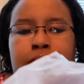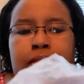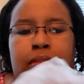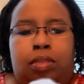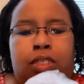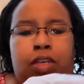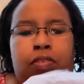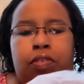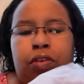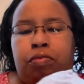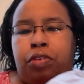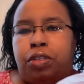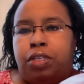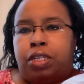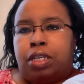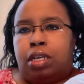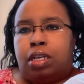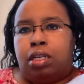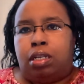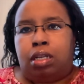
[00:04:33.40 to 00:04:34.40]
Even if you
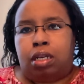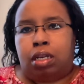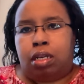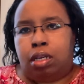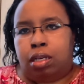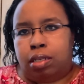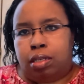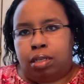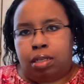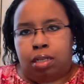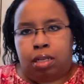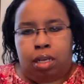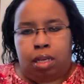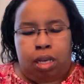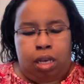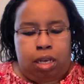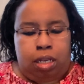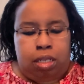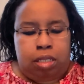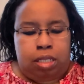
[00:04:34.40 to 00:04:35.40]
didn't,
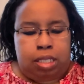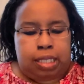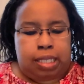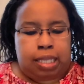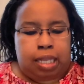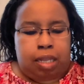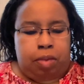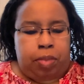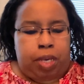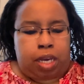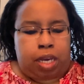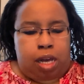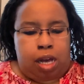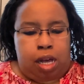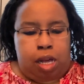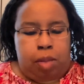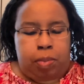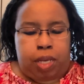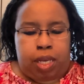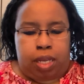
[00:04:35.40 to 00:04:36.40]
just leave me a
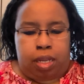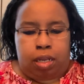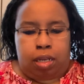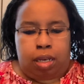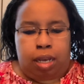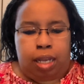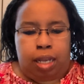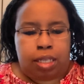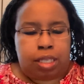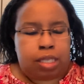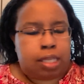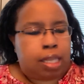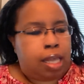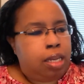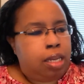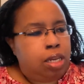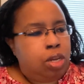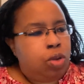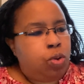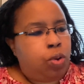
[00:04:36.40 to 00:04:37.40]
comment. I just
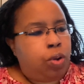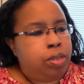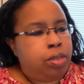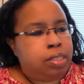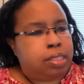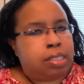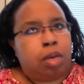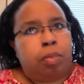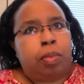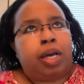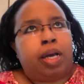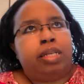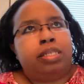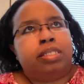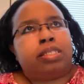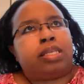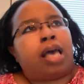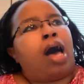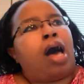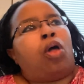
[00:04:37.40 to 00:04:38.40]
like knowing
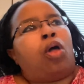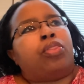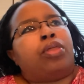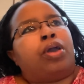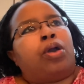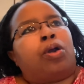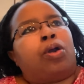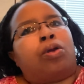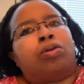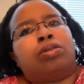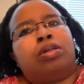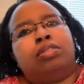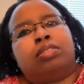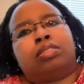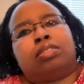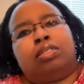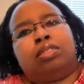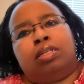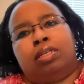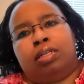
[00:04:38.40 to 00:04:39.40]
somebody's out there
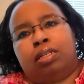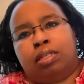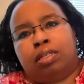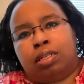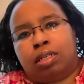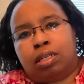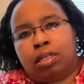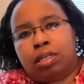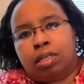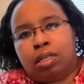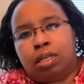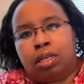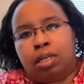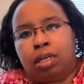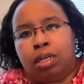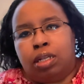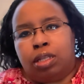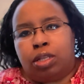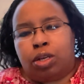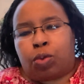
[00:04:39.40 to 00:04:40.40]
listening.
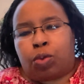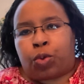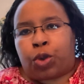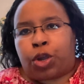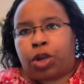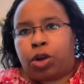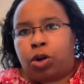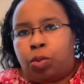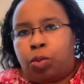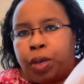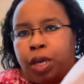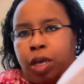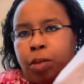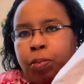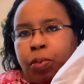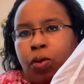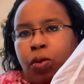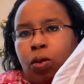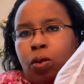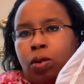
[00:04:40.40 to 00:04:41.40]
They're real
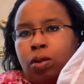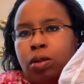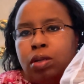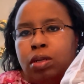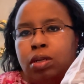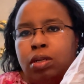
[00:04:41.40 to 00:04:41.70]
people.